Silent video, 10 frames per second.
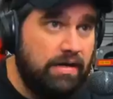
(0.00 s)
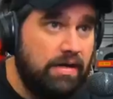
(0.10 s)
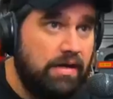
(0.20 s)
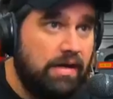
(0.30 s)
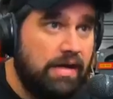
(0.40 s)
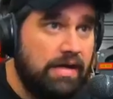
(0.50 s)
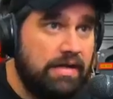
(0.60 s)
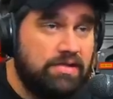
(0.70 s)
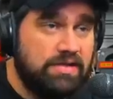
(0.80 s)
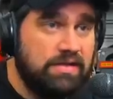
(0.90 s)
right? Uh,
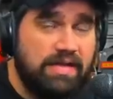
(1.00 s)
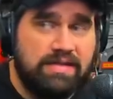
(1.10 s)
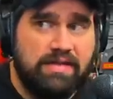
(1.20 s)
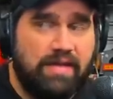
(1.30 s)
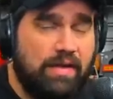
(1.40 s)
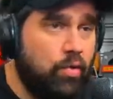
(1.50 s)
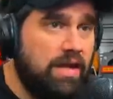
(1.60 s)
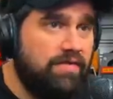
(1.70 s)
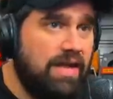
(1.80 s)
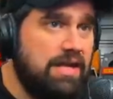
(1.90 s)
it's just a licensing deal. They
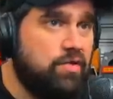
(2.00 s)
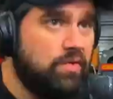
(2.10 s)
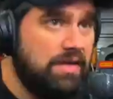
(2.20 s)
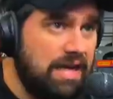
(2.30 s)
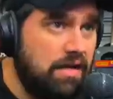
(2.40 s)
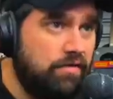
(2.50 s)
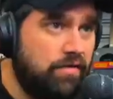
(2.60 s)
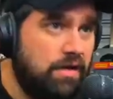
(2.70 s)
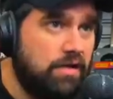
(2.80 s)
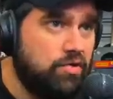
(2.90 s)
won't have any
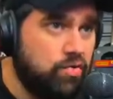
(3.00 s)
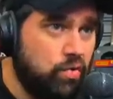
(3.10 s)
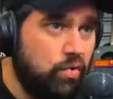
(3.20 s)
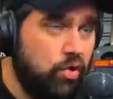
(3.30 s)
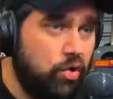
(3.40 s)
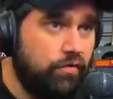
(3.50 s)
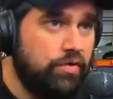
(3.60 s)
creative control